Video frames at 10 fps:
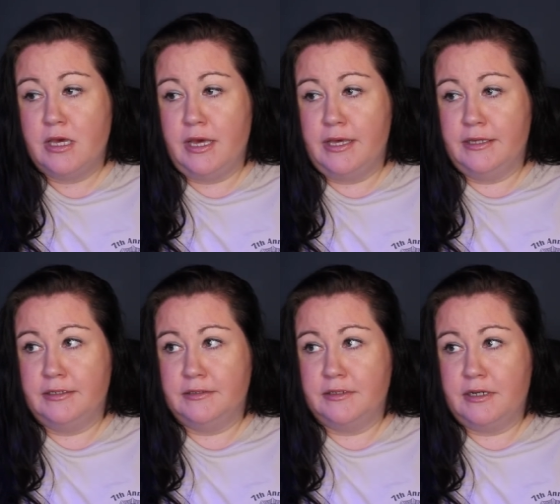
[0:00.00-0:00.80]

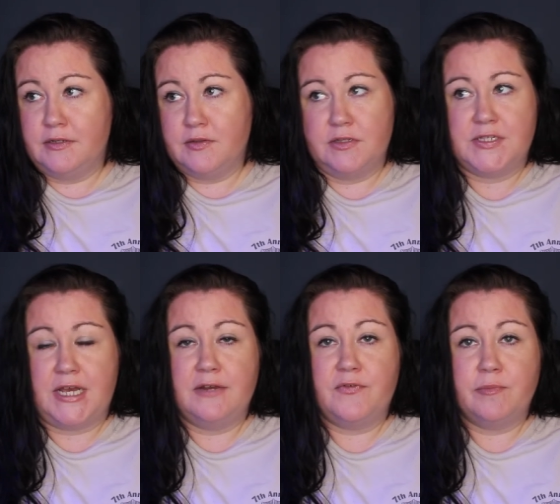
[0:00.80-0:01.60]
And
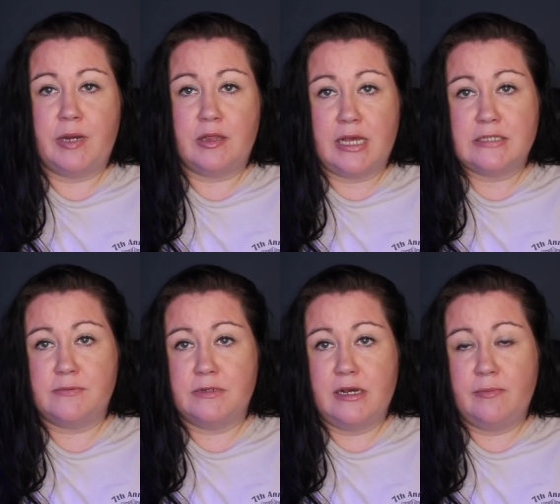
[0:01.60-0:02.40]
aside from my
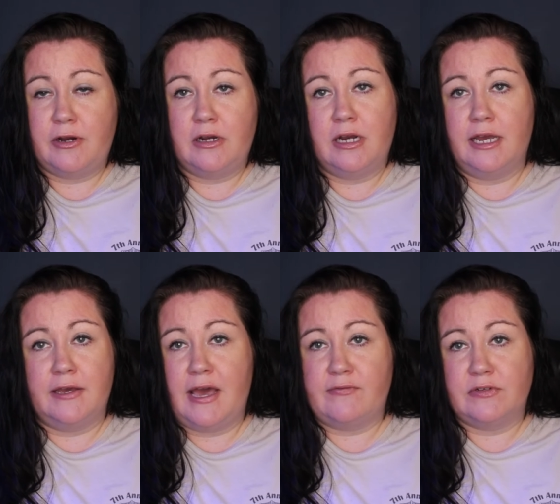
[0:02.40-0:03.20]
last one I bought, I
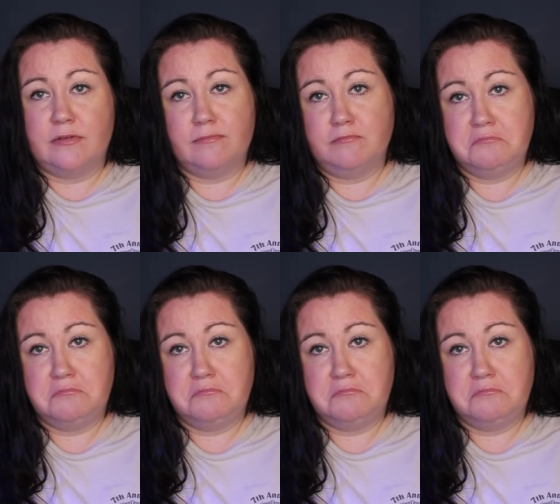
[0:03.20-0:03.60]
haven't